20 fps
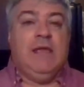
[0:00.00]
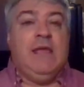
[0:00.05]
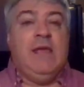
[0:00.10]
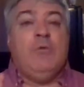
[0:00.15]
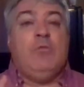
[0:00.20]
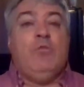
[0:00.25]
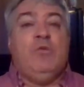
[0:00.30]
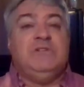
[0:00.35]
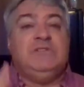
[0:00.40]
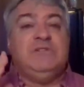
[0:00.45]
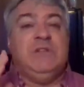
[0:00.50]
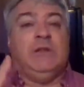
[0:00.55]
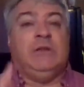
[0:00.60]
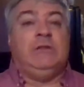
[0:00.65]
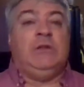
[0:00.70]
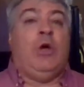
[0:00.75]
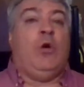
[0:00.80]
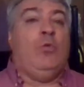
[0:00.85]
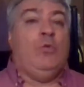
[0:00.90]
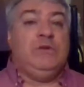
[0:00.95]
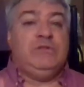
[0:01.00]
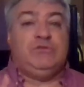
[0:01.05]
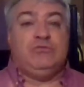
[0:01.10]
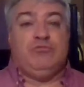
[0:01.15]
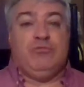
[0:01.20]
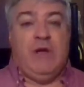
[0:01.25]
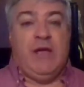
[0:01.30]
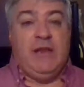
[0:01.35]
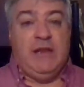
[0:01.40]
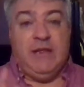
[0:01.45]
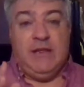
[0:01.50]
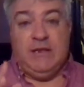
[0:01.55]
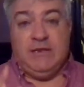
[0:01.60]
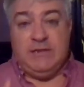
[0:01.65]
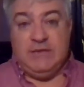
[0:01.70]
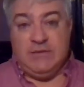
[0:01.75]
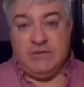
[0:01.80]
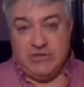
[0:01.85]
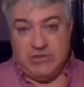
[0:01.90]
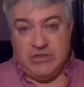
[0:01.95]
It was the lowest
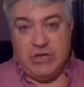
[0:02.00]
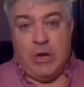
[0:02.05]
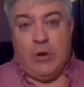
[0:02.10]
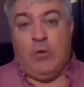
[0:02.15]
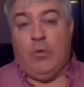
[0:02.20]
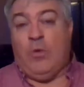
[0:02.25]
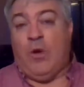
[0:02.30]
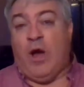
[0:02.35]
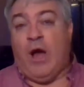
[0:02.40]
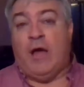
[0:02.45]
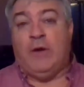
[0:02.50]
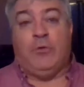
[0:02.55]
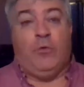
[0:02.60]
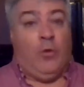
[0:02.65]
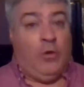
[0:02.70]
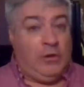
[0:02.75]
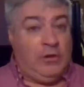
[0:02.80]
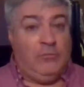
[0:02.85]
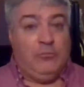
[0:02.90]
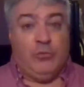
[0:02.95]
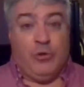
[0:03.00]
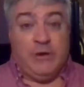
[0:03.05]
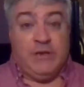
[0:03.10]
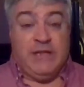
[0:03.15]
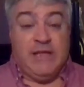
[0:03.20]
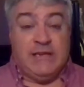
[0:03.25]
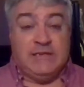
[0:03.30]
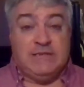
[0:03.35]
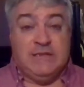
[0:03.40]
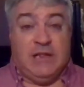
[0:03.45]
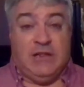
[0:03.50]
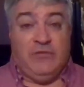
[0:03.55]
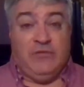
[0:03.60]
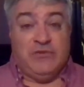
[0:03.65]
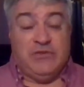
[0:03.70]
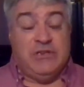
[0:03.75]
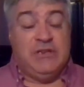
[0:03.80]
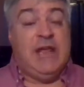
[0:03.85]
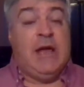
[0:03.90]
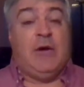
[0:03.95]
rated show on all of broadcast
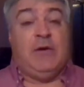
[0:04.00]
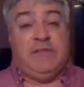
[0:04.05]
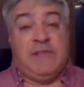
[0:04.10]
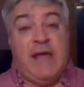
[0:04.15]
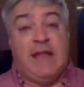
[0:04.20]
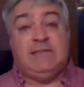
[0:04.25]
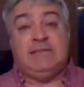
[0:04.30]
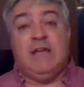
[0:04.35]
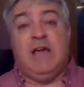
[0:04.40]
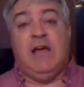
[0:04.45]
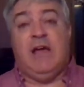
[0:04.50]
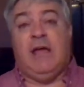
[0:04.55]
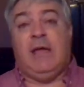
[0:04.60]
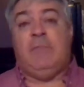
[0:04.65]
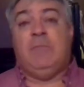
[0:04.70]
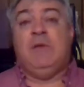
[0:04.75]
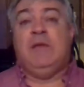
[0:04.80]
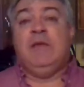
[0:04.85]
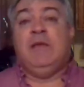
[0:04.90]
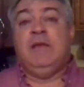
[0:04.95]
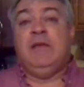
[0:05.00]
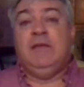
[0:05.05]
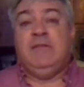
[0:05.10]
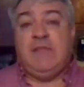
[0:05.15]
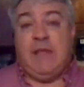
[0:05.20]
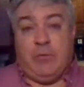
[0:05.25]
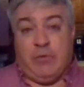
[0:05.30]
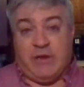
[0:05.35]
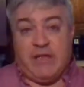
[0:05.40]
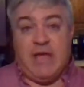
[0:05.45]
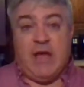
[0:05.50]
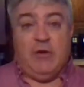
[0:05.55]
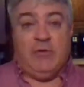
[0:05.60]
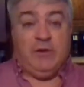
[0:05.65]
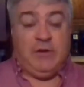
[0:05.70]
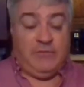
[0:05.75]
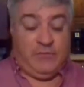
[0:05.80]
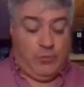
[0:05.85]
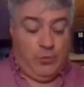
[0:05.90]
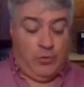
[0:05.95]
television. Now, at that time, they were
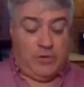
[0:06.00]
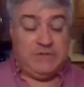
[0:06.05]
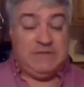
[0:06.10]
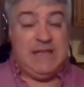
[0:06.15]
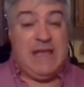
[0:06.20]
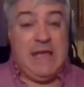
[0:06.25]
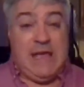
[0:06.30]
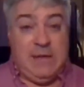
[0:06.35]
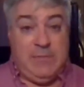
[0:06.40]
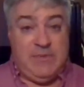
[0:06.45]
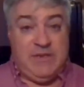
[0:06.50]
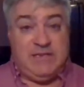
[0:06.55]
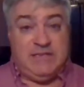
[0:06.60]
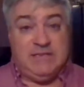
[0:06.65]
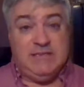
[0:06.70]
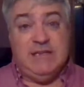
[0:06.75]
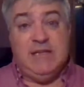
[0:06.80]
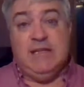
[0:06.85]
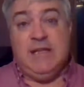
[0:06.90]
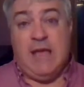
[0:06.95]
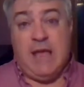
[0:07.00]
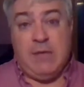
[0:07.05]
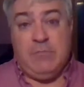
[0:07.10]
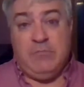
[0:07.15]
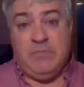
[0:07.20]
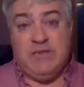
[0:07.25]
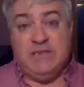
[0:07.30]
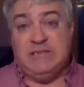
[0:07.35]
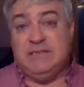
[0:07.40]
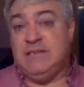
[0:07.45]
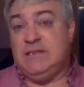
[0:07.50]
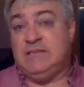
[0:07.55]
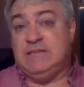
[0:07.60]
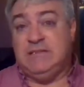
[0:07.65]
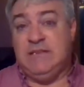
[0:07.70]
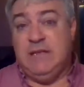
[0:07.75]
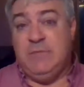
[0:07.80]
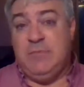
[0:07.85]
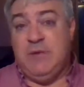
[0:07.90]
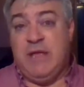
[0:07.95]
counting, of course, ABC, NBC,
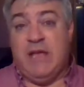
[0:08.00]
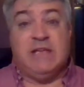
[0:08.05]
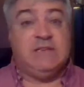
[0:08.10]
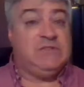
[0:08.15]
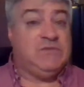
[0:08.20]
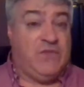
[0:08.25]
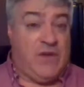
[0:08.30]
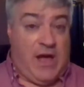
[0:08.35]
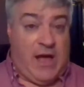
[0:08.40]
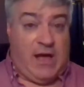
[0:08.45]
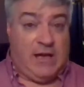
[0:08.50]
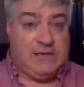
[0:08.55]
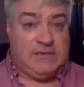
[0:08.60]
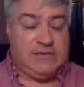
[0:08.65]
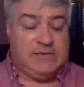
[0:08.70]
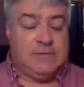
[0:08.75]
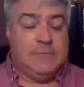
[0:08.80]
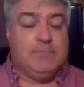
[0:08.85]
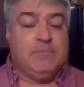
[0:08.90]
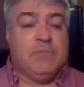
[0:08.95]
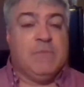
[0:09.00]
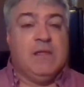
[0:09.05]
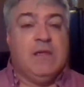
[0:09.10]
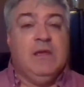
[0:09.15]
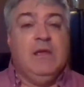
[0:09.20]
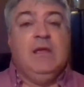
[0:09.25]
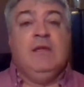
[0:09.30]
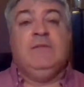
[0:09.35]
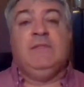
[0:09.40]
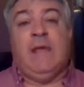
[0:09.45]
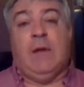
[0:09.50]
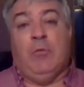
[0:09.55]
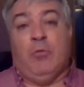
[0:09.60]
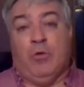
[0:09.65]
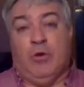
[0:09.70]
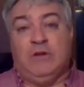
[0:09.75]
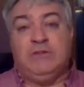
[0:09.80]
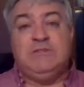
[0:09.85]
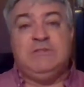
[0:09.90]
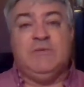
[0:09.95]
CBS, Fox. They
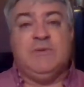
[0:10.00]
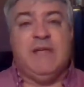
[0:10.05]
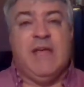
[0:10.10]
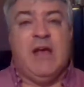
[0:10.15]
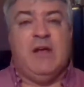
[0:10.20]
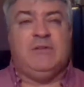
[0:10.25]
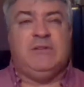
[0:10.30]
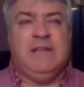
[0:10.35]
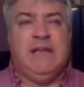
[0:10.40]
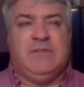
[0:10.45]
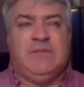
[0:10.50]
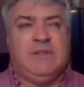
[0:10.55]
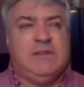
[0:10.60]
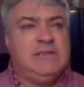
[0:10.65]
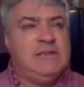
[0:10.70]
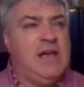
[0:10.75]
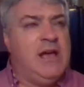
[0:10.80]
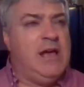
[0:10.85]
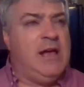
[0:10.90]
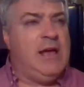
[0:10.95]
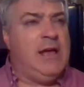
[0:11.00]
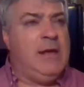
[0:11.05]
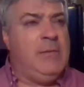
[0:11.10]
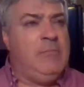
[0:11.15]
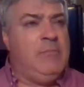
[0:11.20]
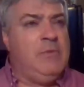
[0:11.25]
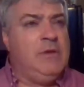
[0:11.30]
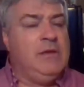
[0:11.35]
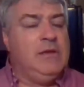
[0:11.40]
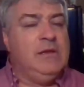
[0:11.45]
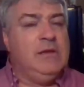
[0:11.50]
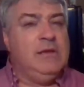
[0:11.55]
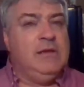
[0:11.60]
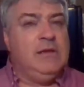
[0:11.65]
were also counting at the time,